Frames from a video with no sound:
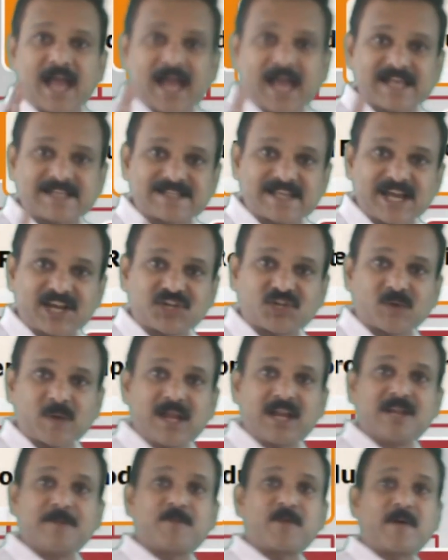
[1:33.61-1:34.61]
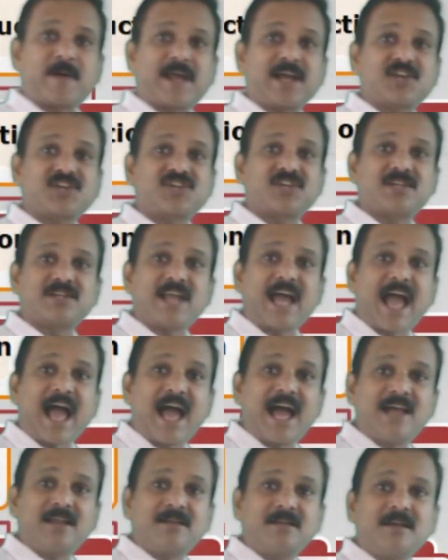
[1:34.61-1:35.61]
asexual reproduction
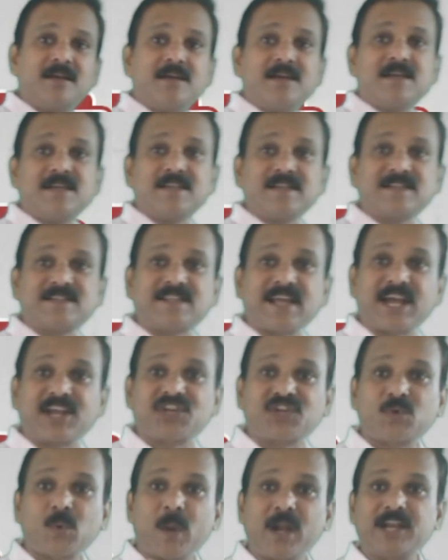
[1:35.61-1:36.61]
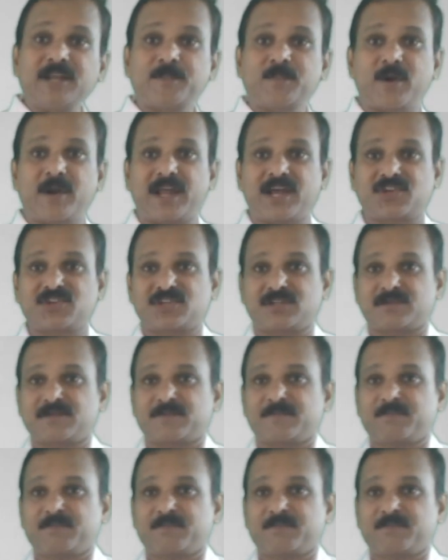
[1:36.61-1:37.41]
and sexual reproduction.